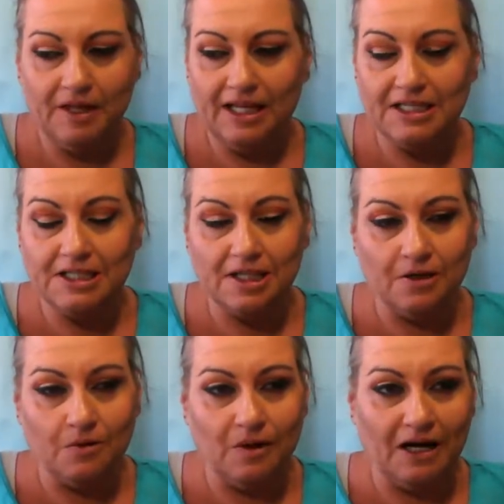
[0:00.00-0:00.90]

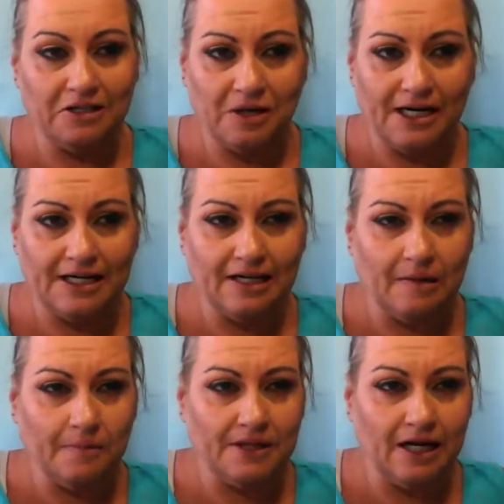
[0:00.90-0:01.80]
So I tried it a
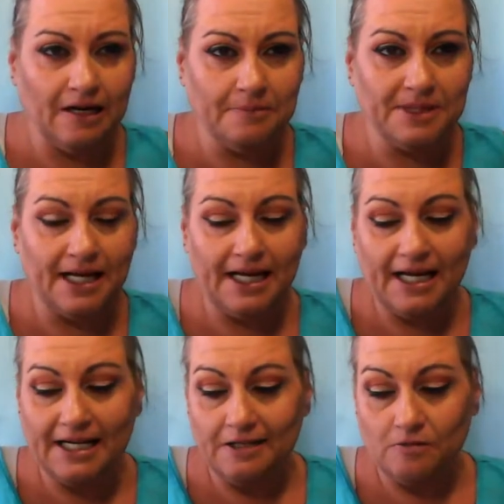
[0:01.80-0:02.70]
couple times
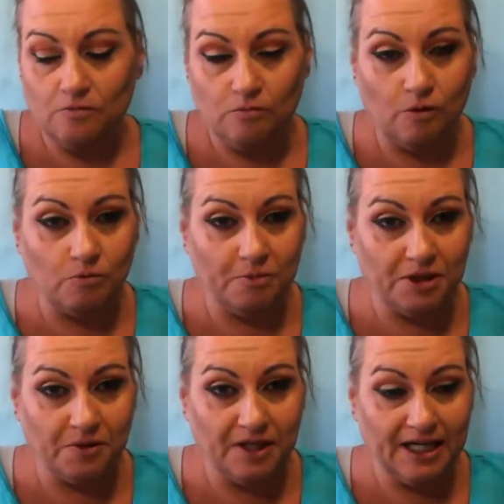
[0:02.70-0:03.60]
and won't be
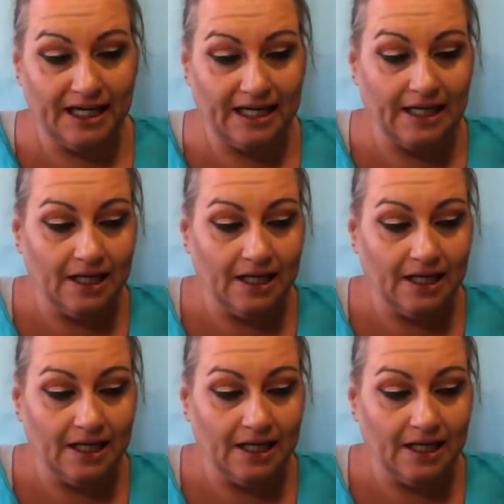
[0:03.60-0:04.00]
doing it again.